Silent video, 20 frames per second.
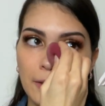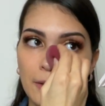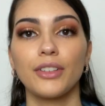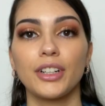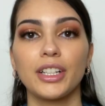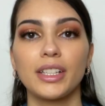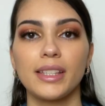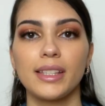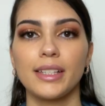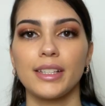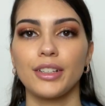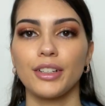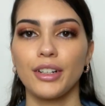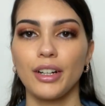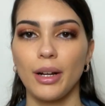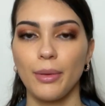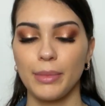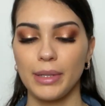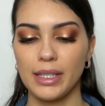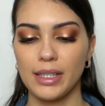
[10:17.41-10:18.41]
For concealer,
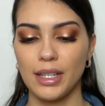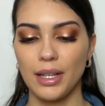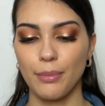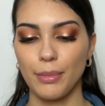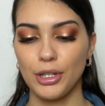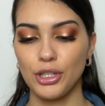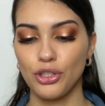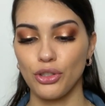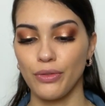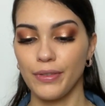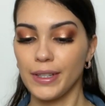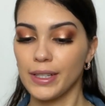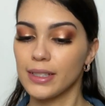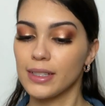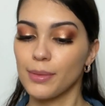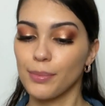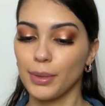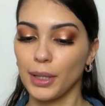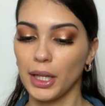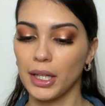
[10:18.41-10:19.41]
I'm going to take my Juvia's
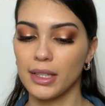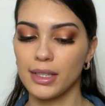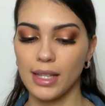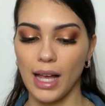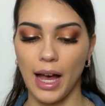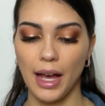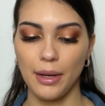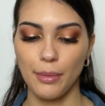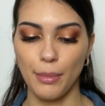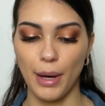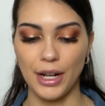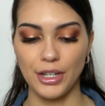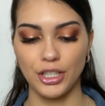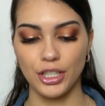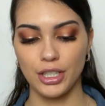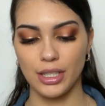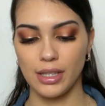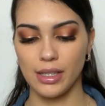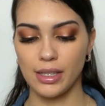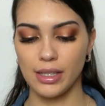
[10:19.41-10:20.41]
Place I Am Magic
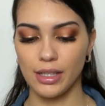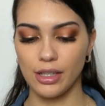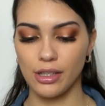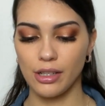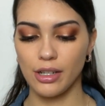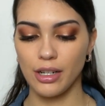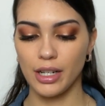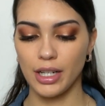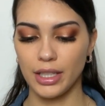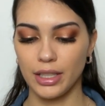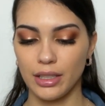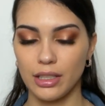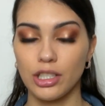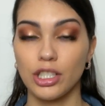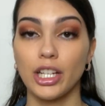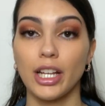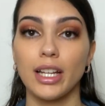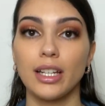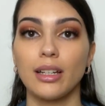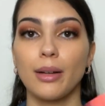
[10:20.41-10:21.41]
Concealer in the
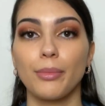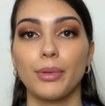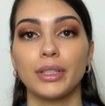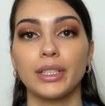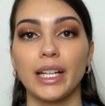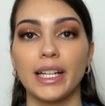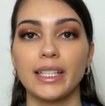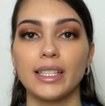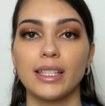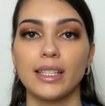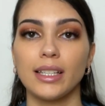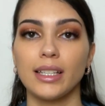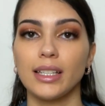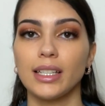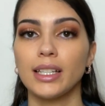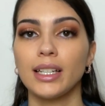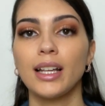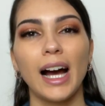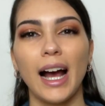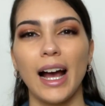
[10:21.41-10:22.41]
shade number
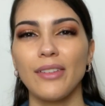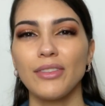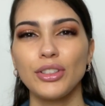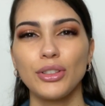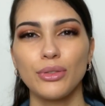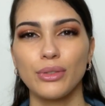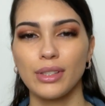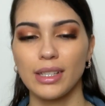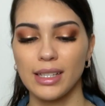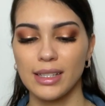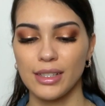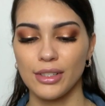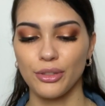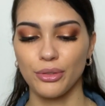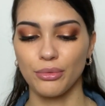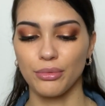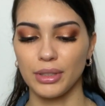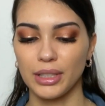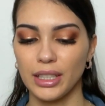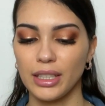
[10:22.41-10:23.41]
19. I haven't used this in a
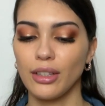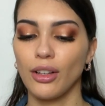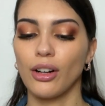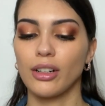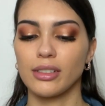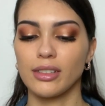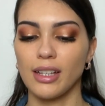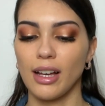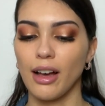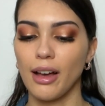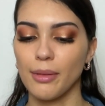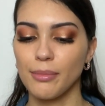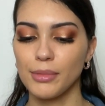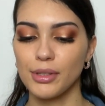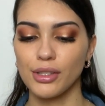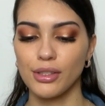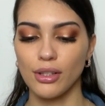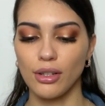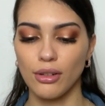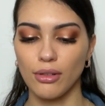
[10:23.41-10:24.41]
really long time,
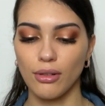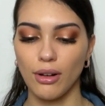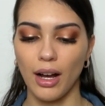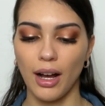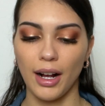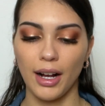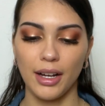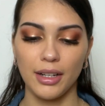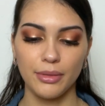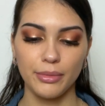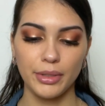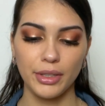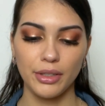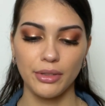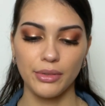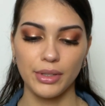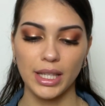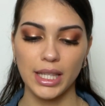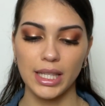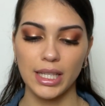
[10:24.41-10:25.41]
so I kind of want to
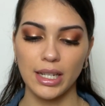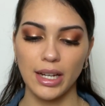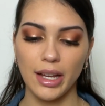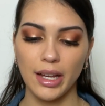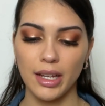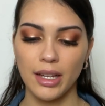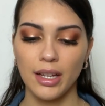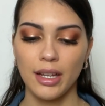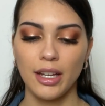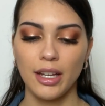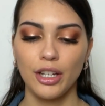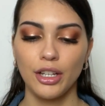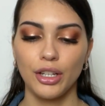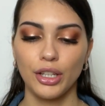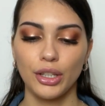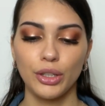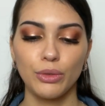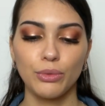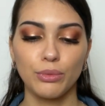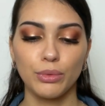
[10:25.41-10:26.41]
use it today.
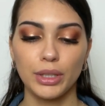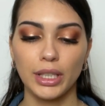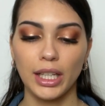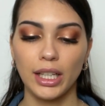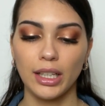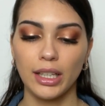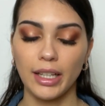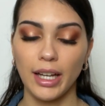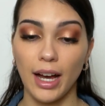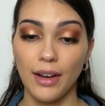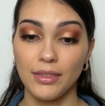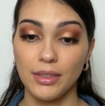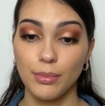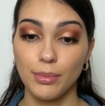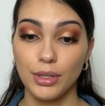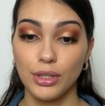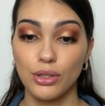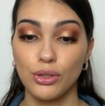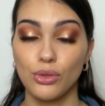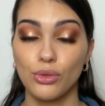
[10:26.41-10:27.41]
You really have to
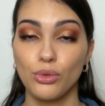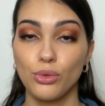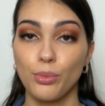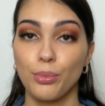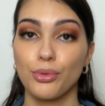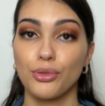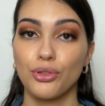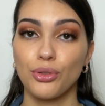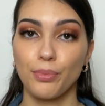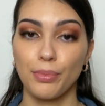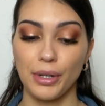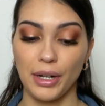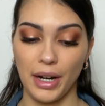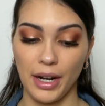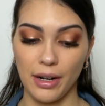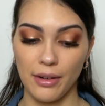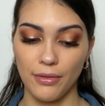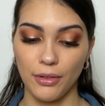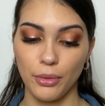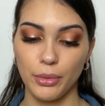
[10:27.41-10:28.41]
be super, super
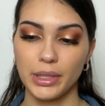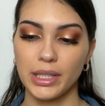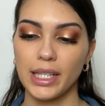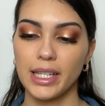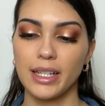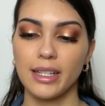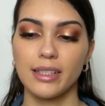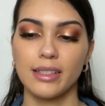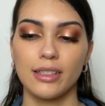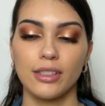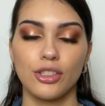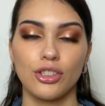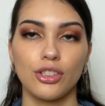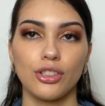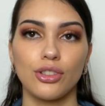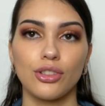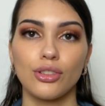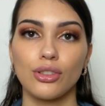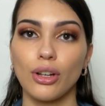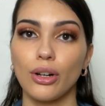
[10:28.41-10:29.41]
careful with it because it's
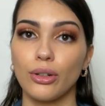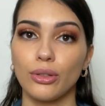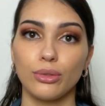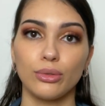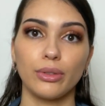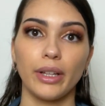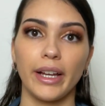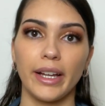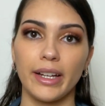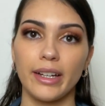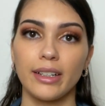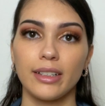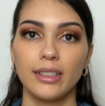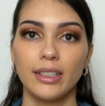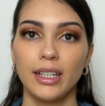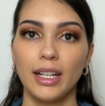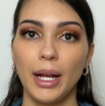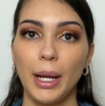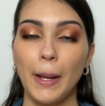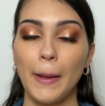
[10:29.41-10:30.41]
just so like
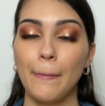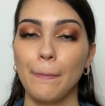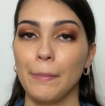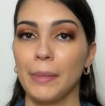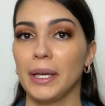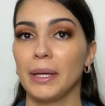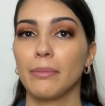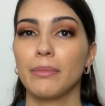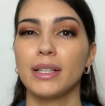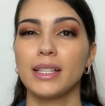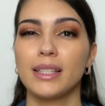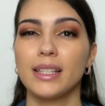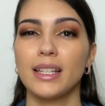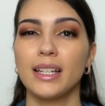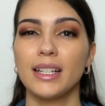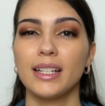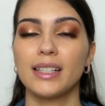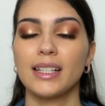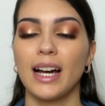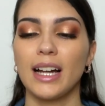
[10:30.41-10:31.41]

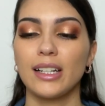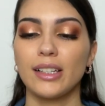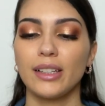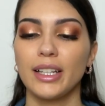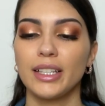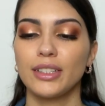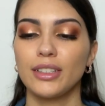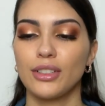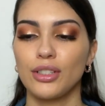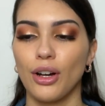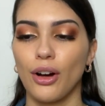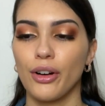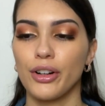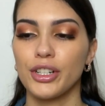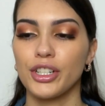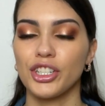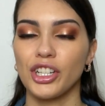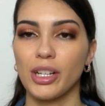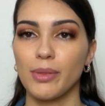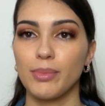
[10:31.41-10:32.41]
pigmented. It's kind of like the Tarte
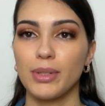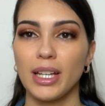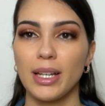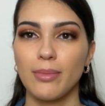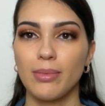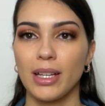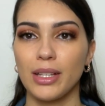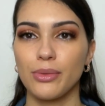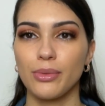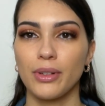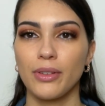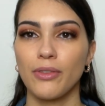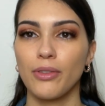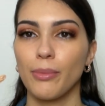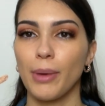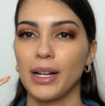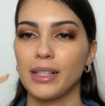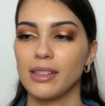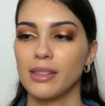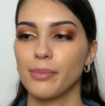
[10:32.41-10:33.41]
Shape Tape. That's what it
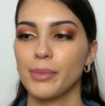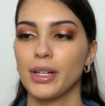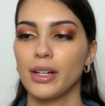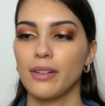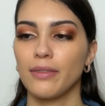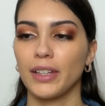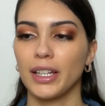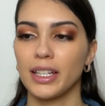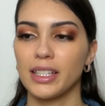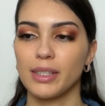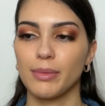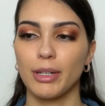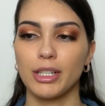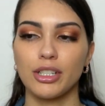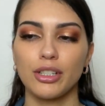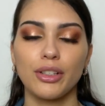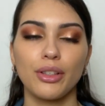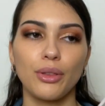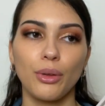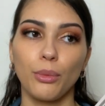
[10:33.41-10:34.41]
reminds me of, like
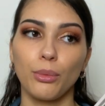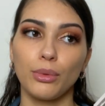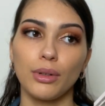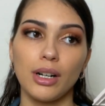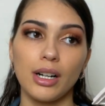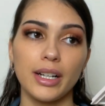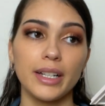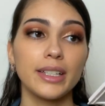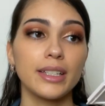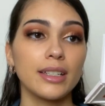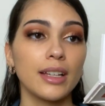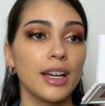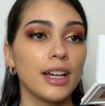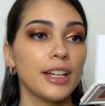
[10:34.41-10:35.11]
especially the wand.